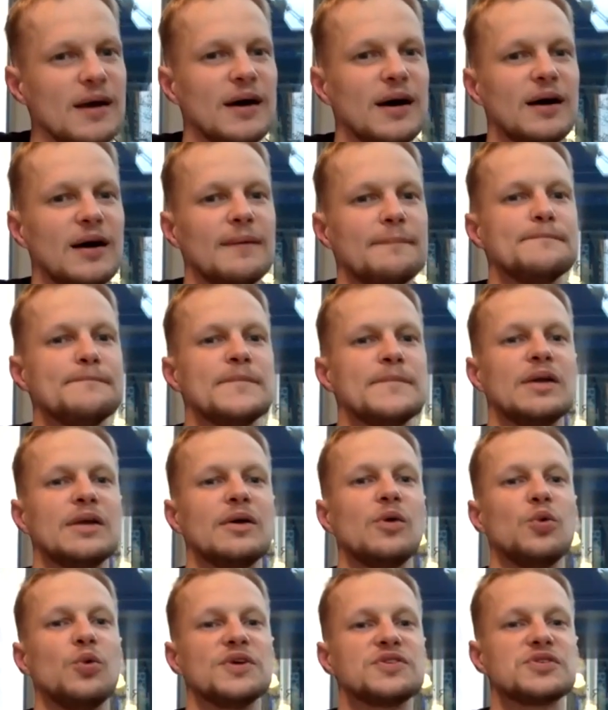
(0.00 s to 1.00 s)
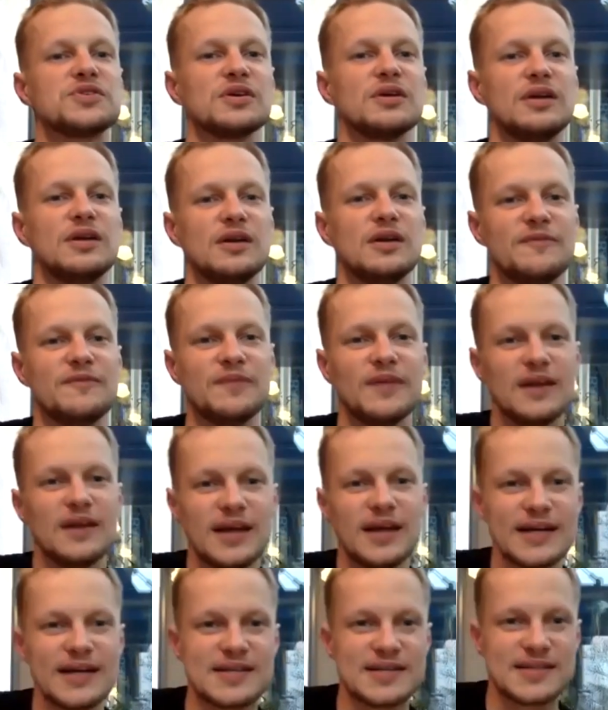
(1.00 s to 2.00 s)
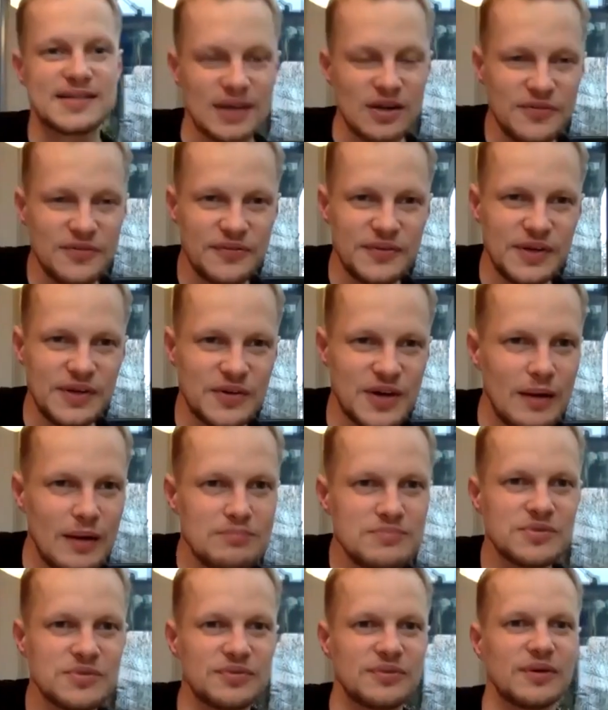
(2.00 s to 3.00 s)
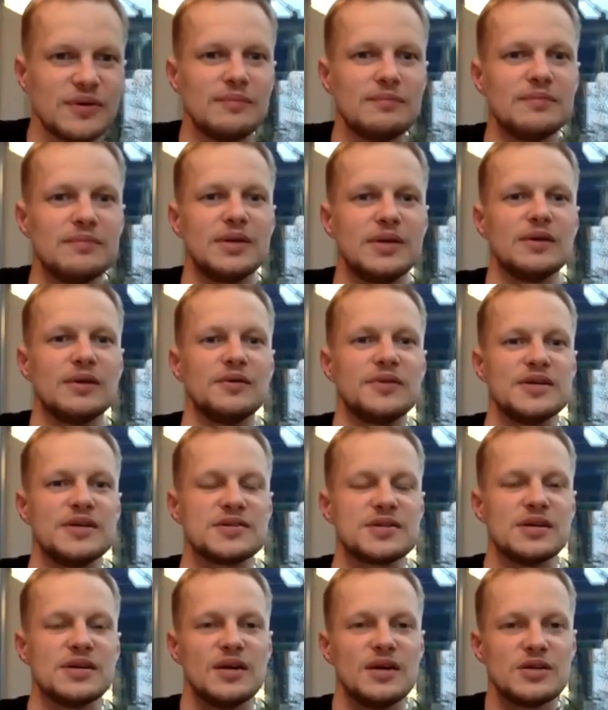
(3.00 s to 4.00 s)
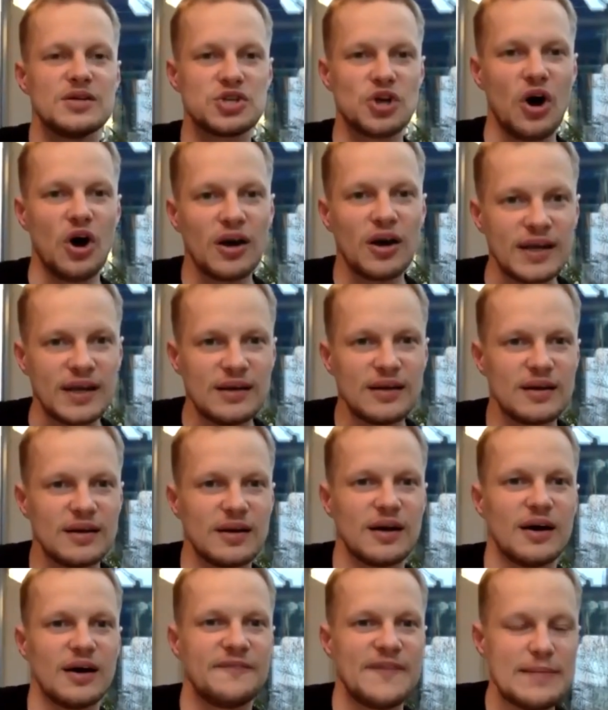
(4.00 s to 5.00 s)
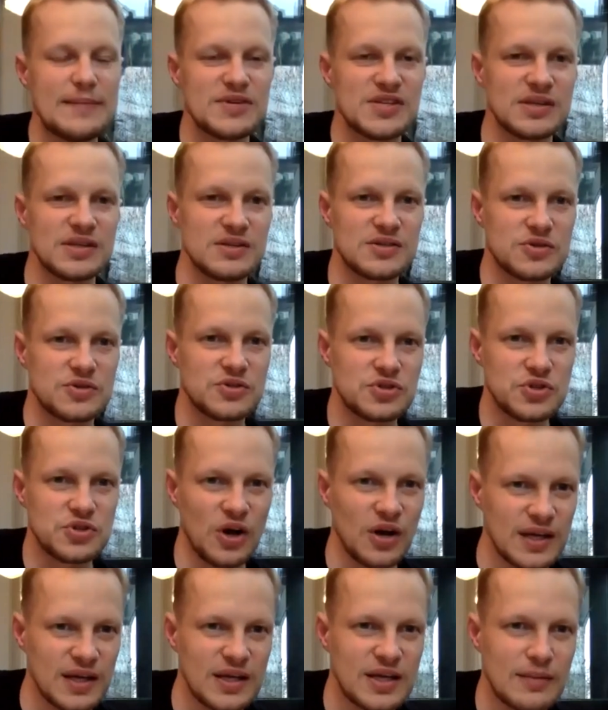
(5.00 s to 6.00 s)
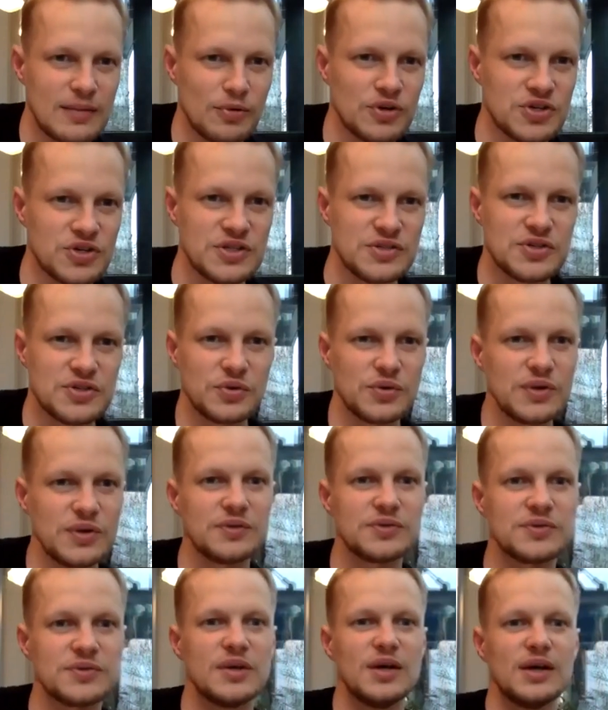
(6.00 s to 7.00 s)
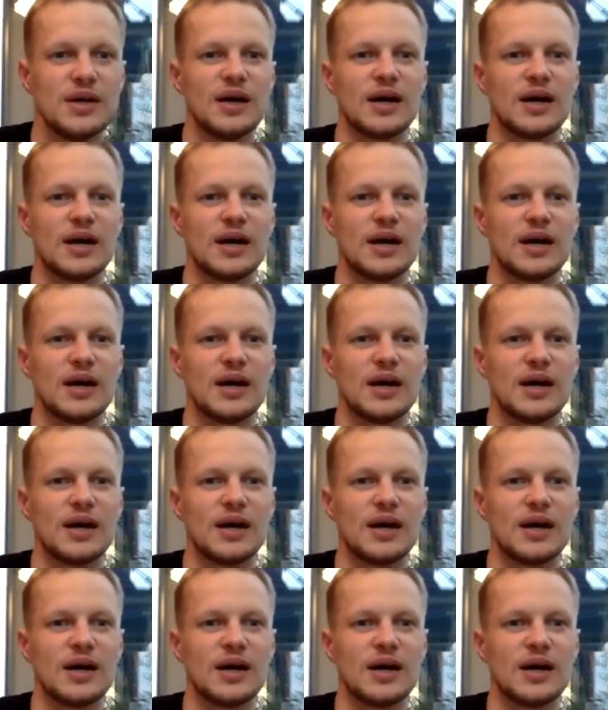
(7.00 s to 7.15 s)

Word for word: um, you know, which, you know, itself, you know, comes from, you know, these chalky, uh, famously chalky Cameroonian soils,